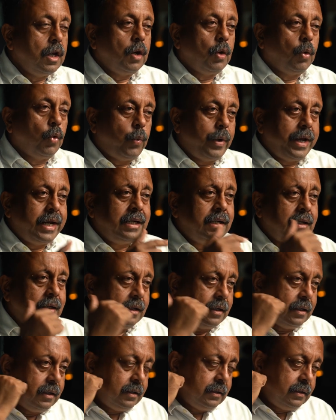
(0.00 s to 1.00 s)

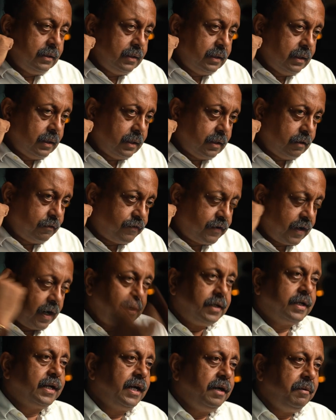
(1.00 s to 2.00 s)
When the
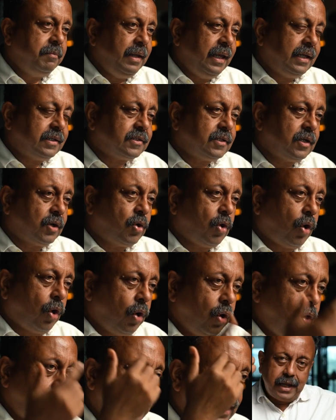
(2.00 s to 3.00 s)
front end makes a
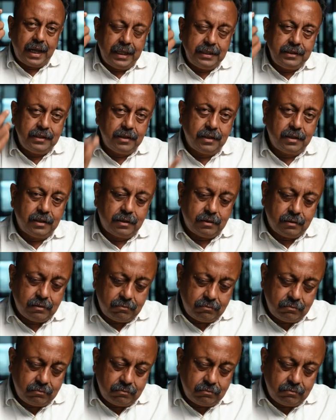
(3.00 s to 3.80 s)
call and the